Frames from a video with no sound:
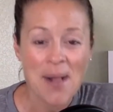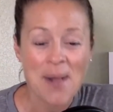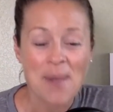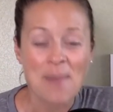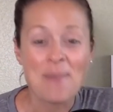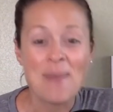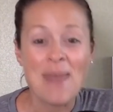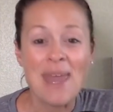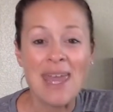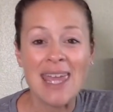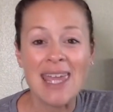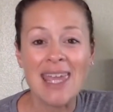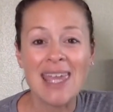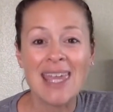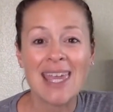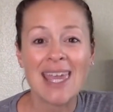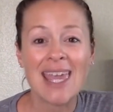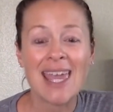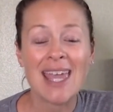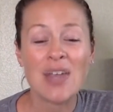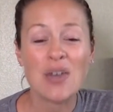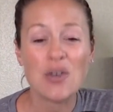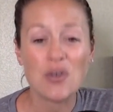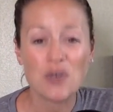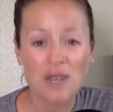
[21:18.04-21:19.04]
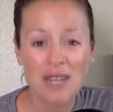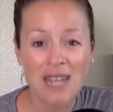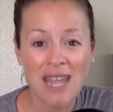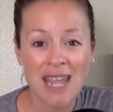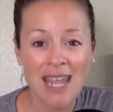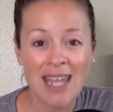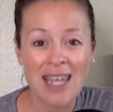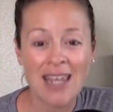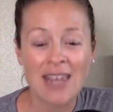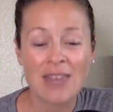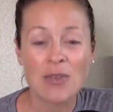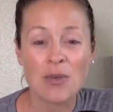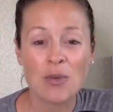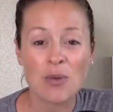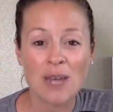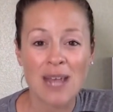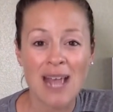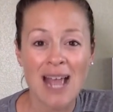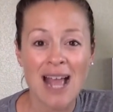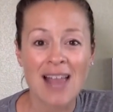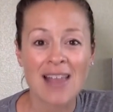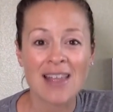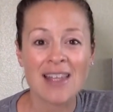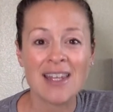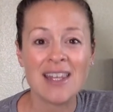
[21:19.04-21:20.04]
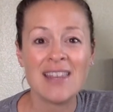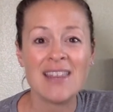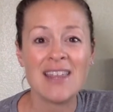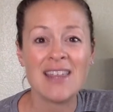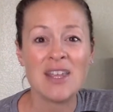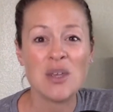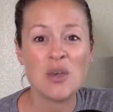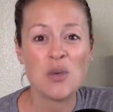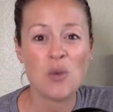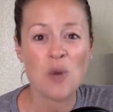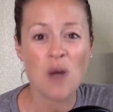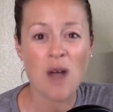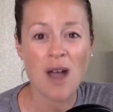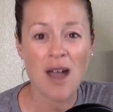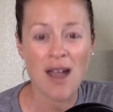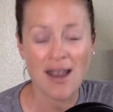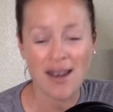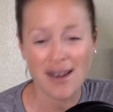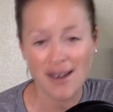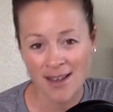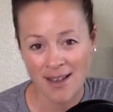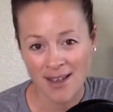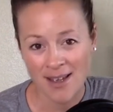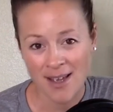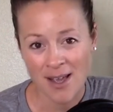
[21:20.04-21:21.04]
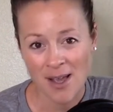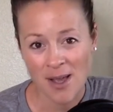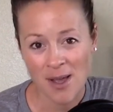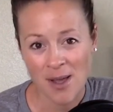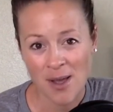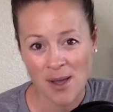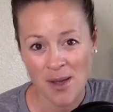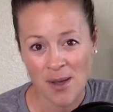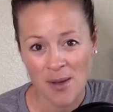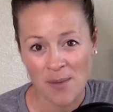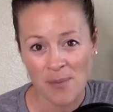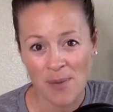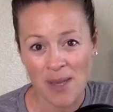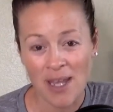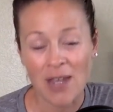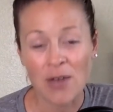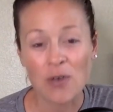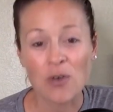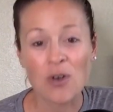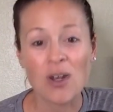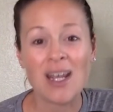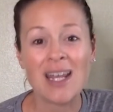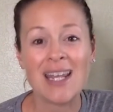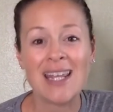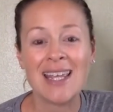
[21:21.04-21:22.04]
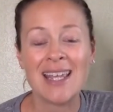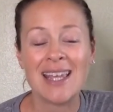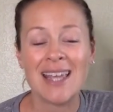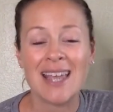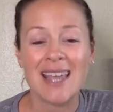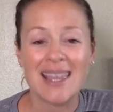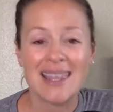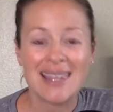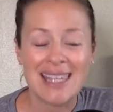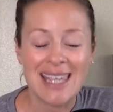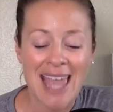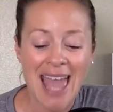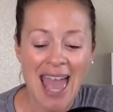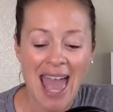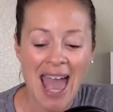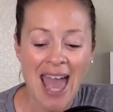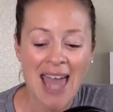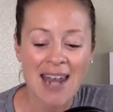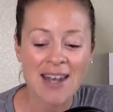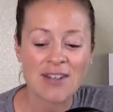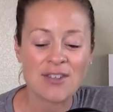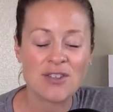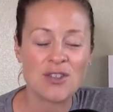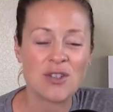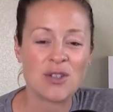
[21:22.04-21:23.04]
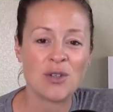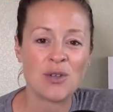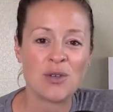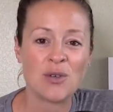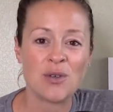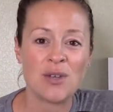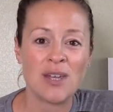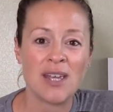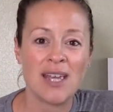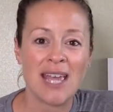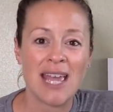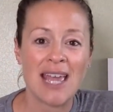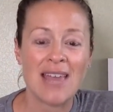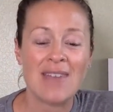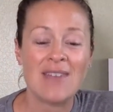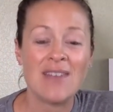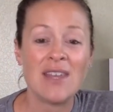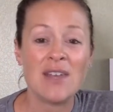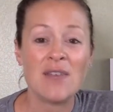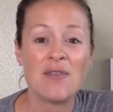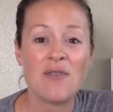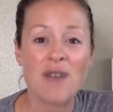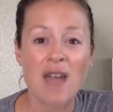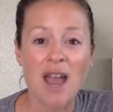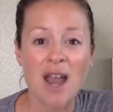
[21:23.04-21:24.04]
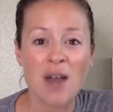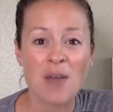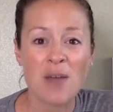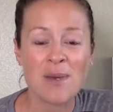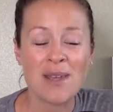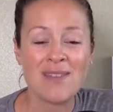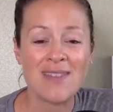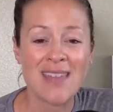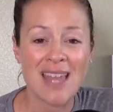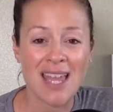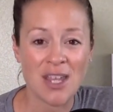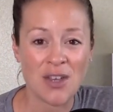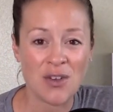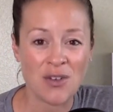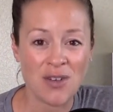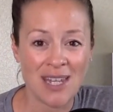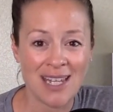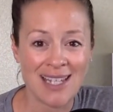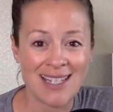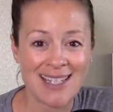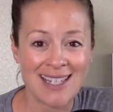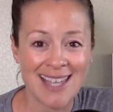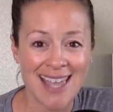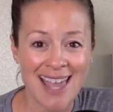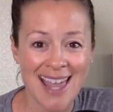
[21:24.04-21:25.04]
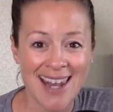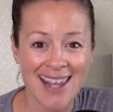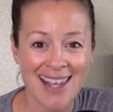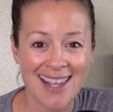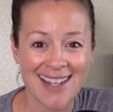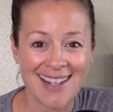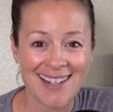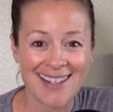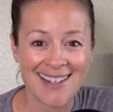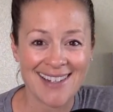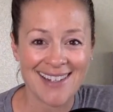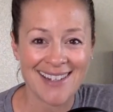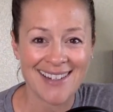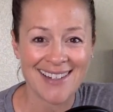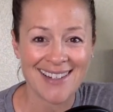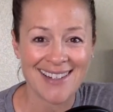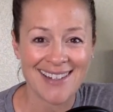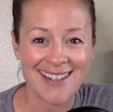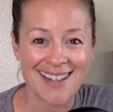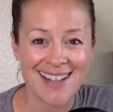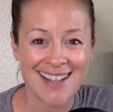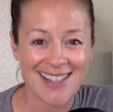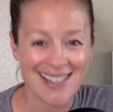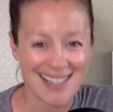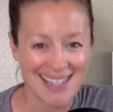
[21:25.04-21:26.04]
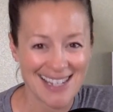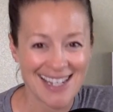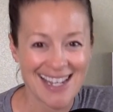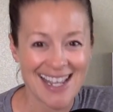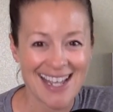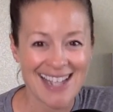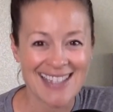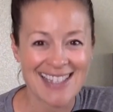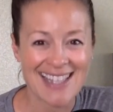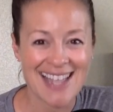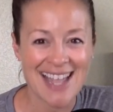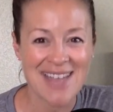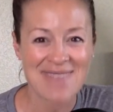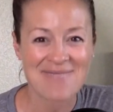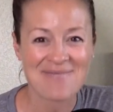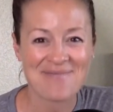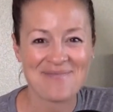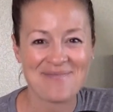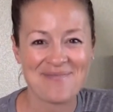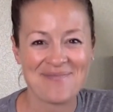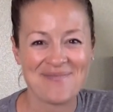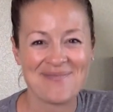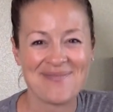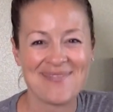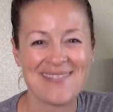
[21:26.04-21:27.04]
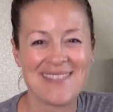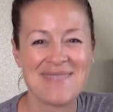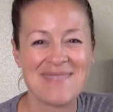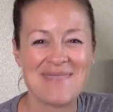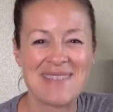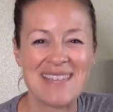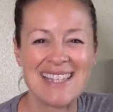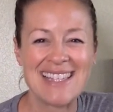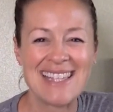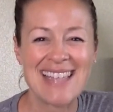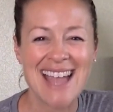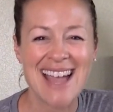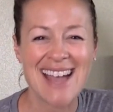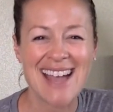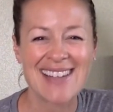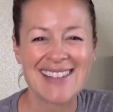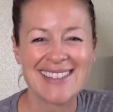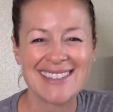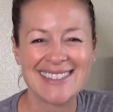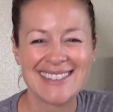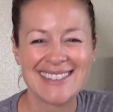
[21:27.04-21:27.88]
Make and create the reality that you want by creating the attitude and the environment that you need to get it. I'll see you next time. Peace out.